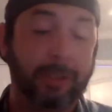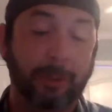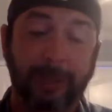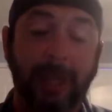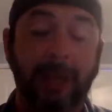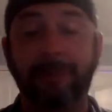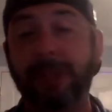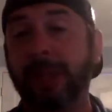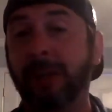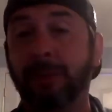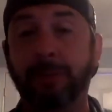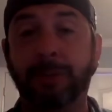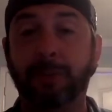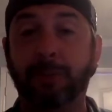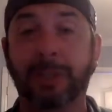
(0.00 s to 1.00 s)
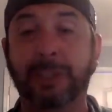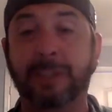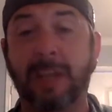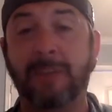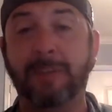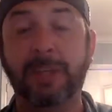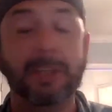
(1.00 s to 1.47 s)
So again, if that number is
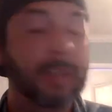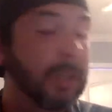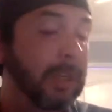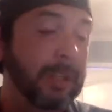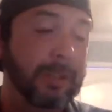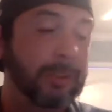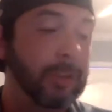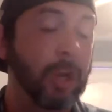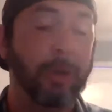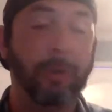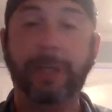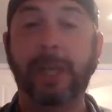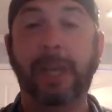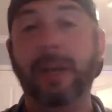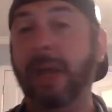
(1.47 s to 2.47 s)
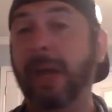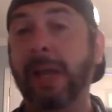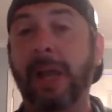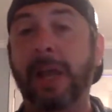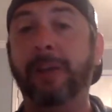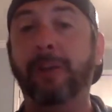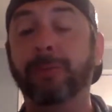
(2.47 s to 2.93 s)
27, again, I
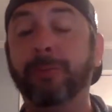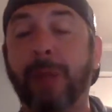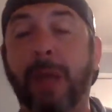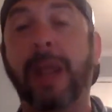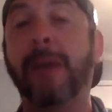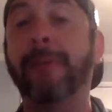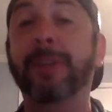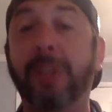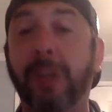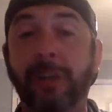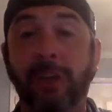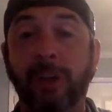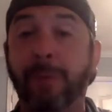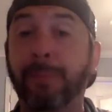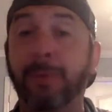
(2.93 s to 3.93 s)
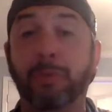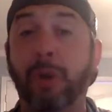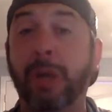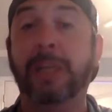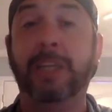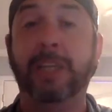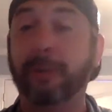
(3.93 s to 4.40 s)
haven't done the number
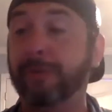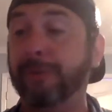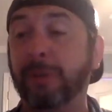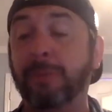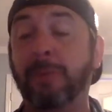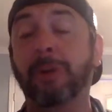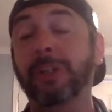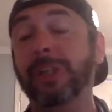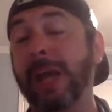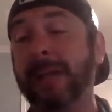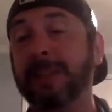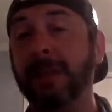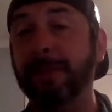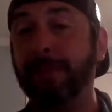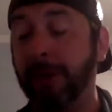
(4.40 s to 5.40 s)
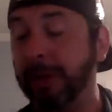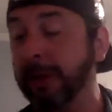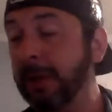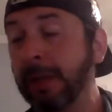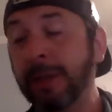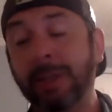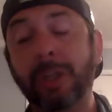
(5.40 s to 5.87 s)
right here for Lamar Jackson, but
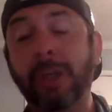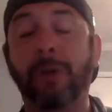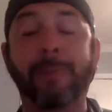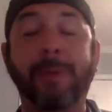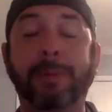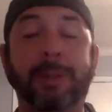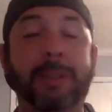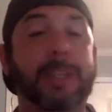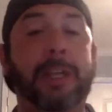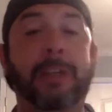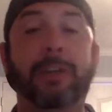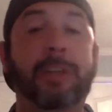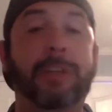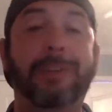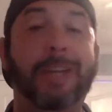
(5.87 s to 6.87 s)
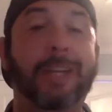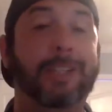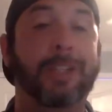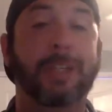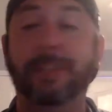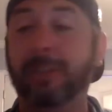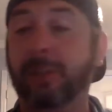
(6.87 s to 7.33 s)
maybe the standard
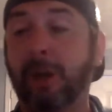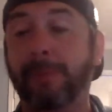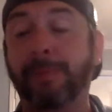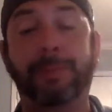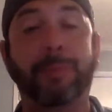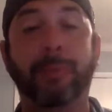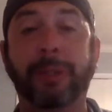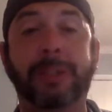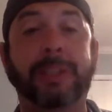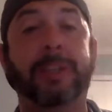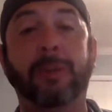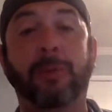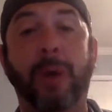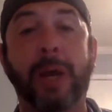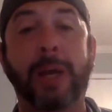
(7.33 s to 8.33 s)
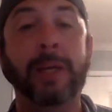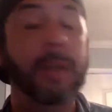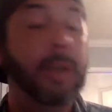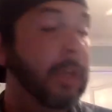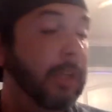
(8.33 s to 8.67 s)
deviation is a couple points either way.